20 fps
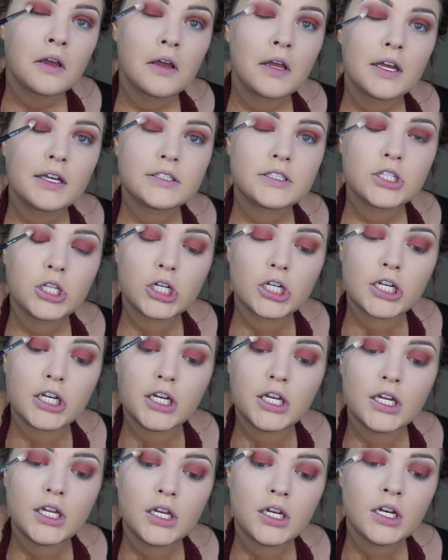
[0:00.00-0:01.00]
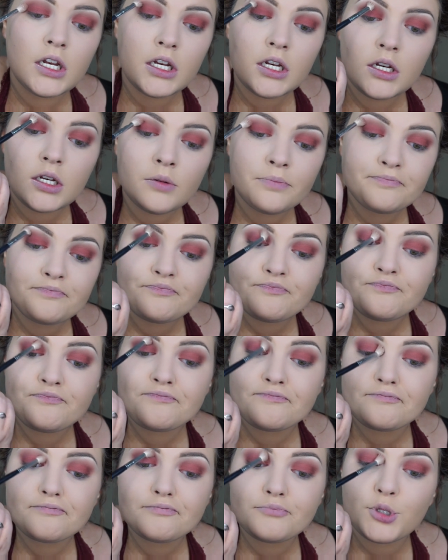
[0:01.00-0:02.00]
it's looking
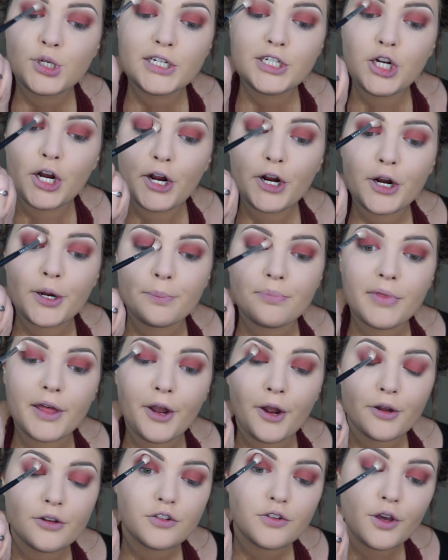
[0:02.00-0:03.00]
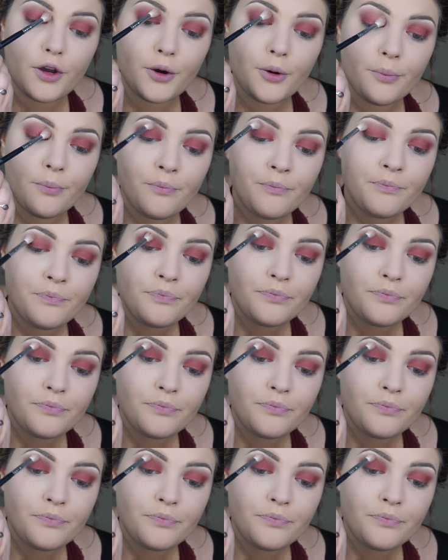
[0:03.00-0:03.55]
pretty dark up there. So